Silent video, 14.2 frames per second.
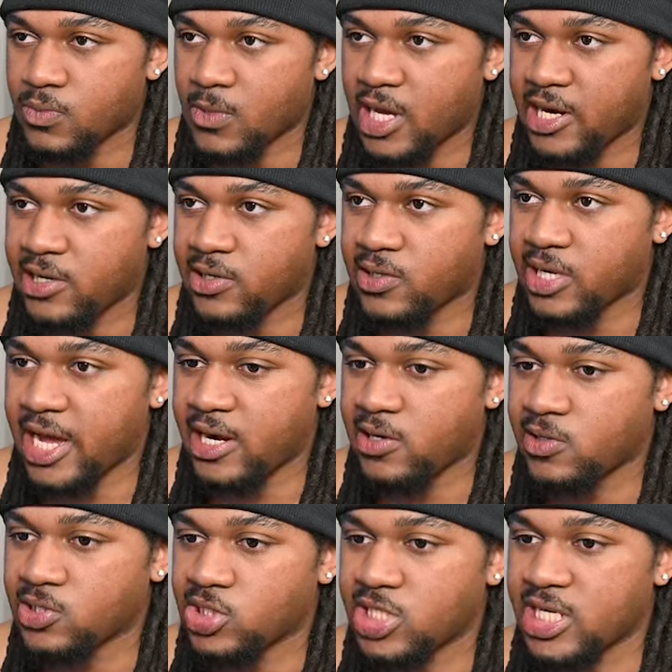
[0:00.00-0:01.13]
I
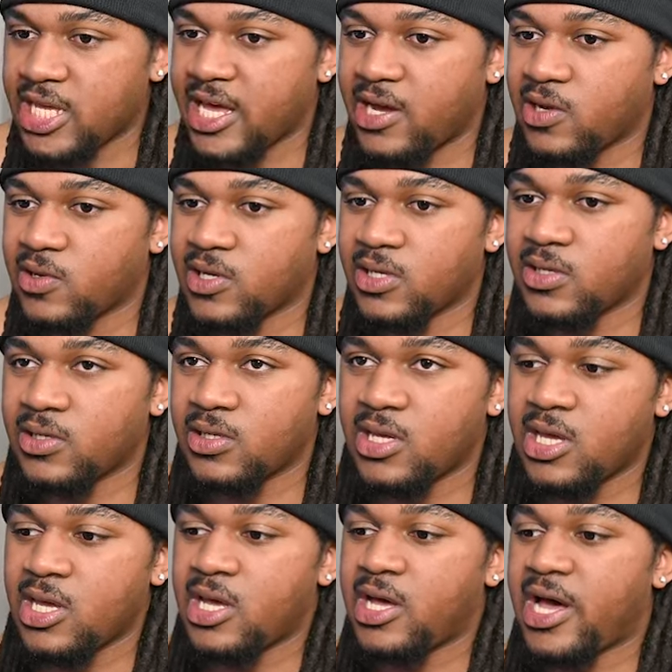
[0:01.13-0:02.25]
don't see how.
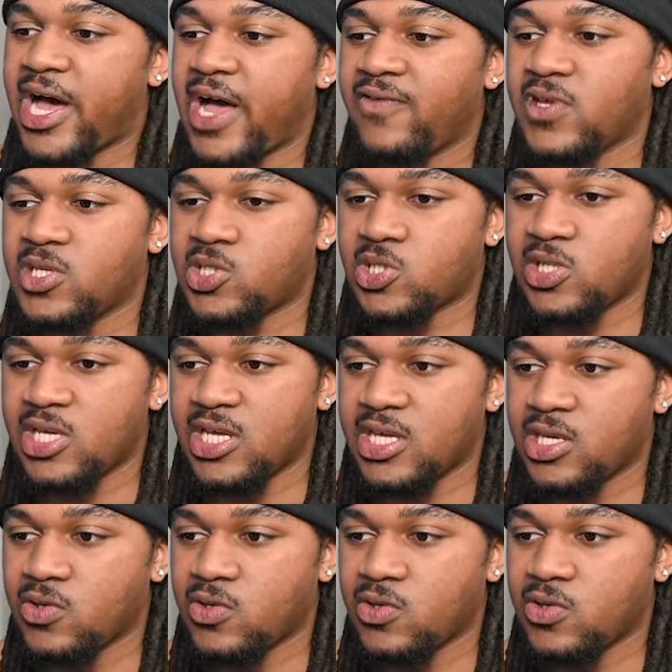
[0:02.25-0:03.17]
Obviously,